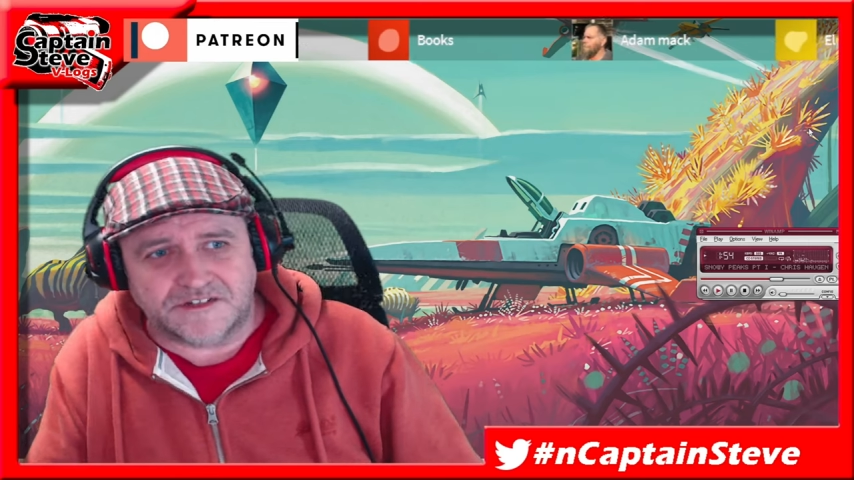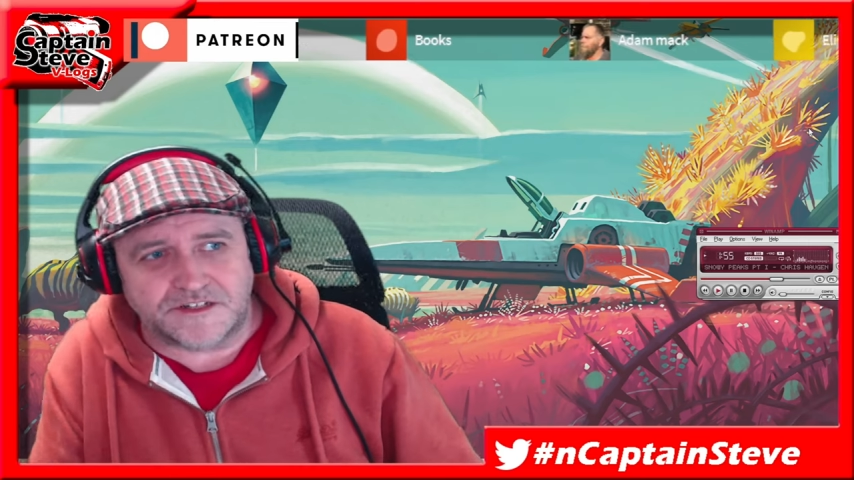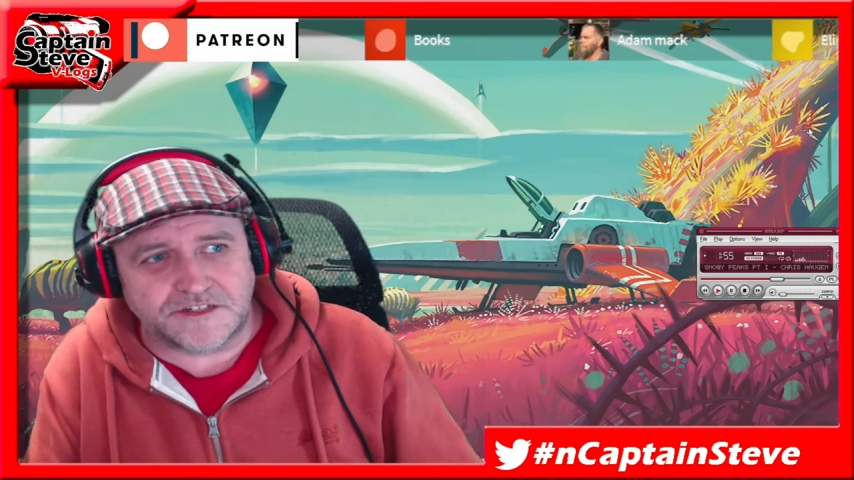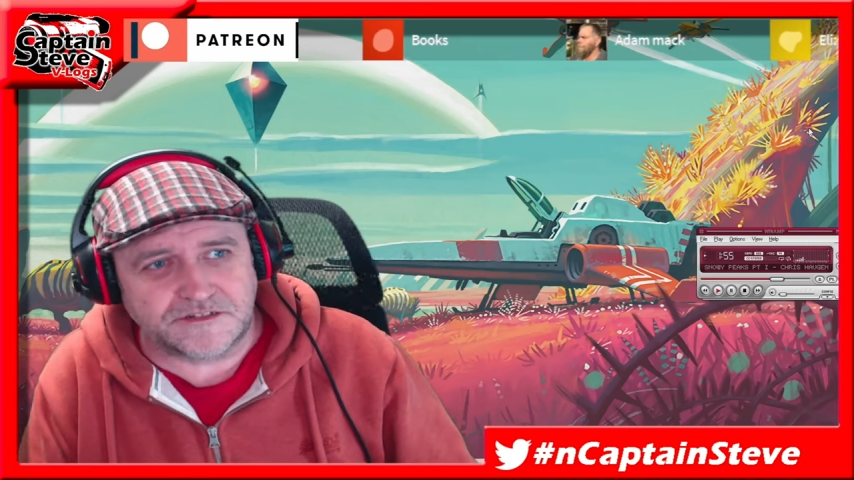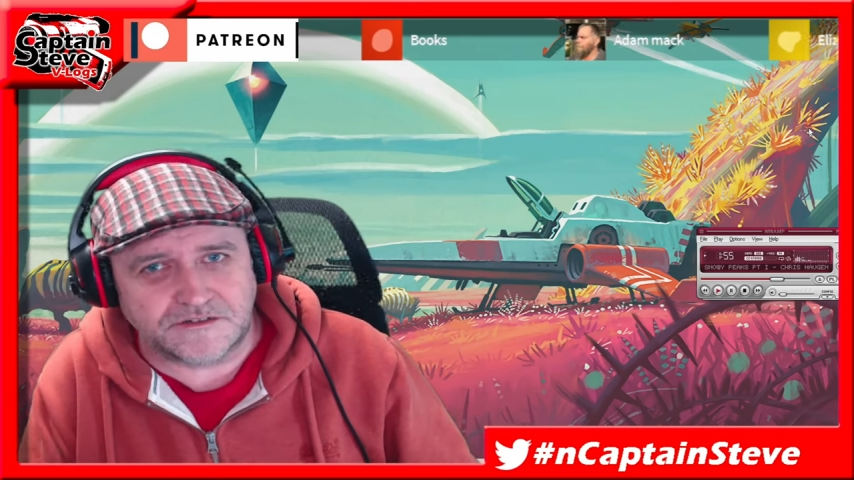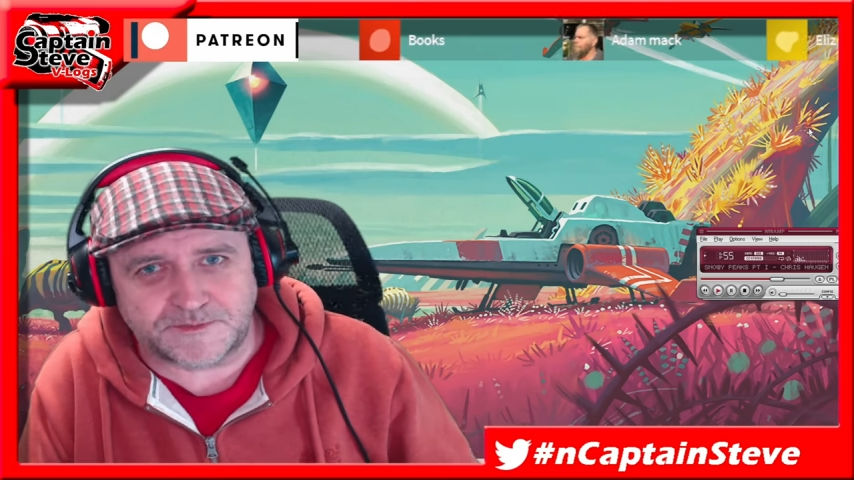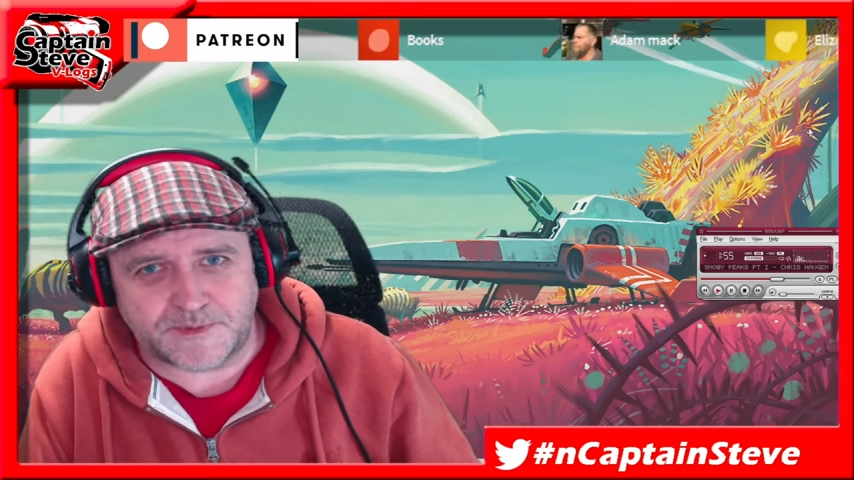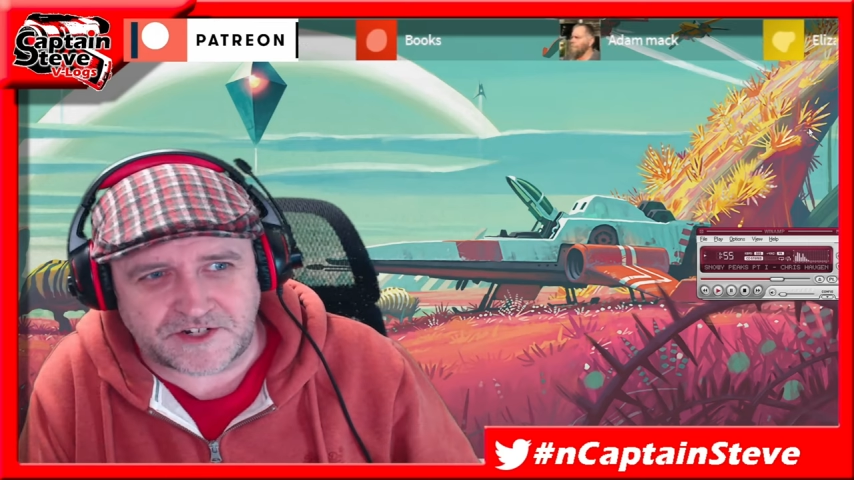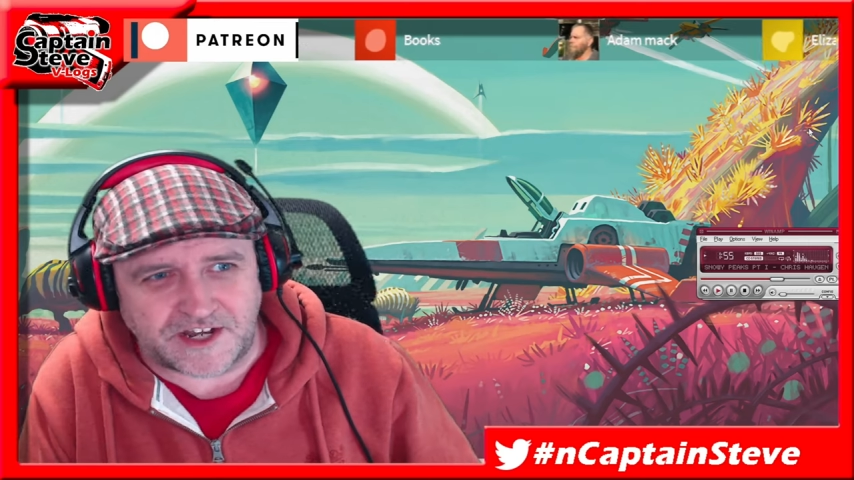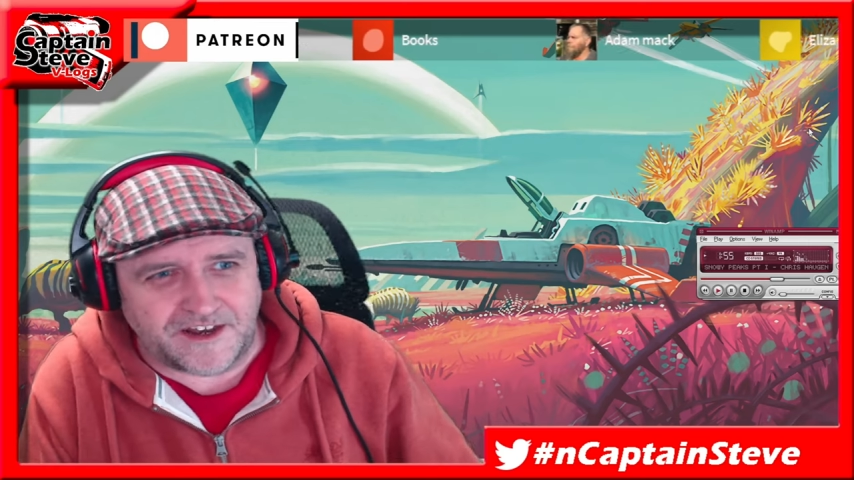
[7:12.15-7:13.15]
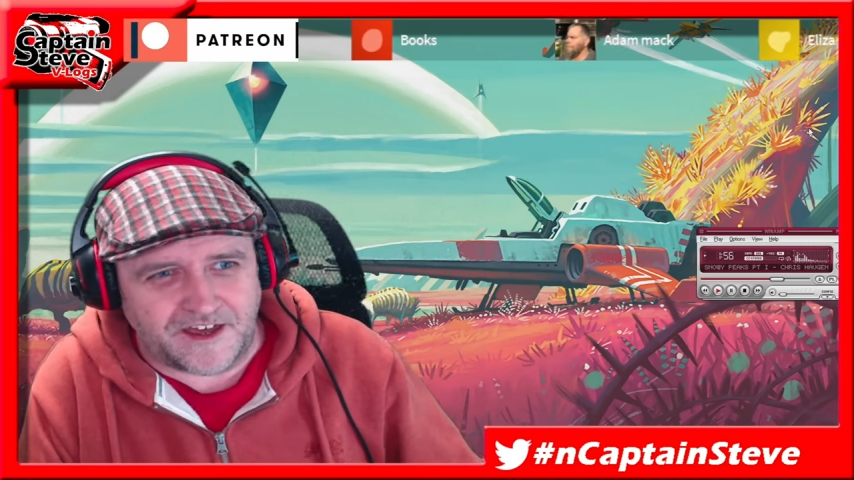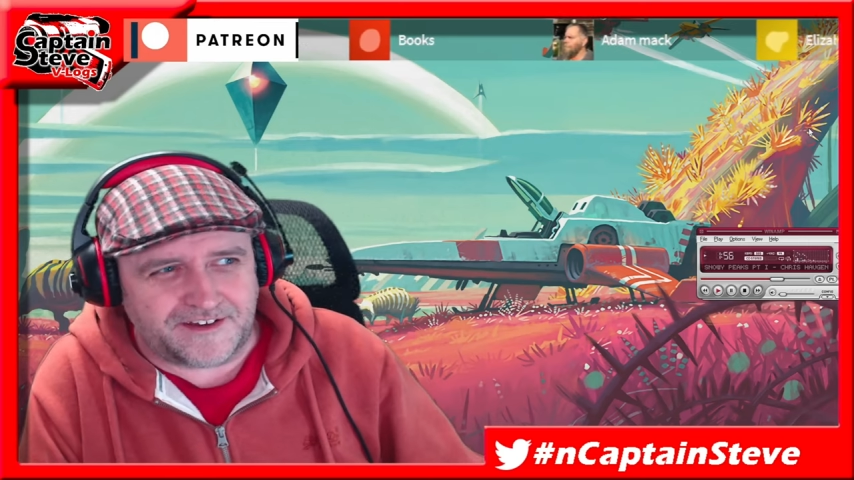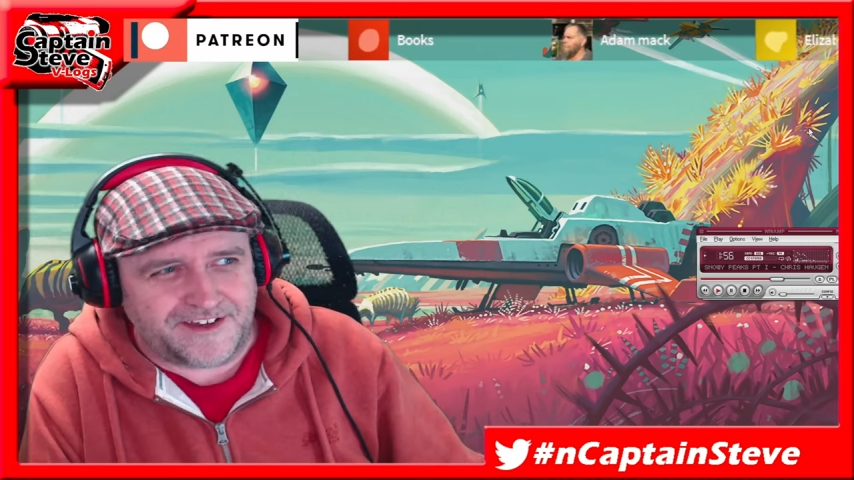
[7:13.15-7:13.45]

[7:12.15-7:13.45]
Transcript: you know, still smash that like.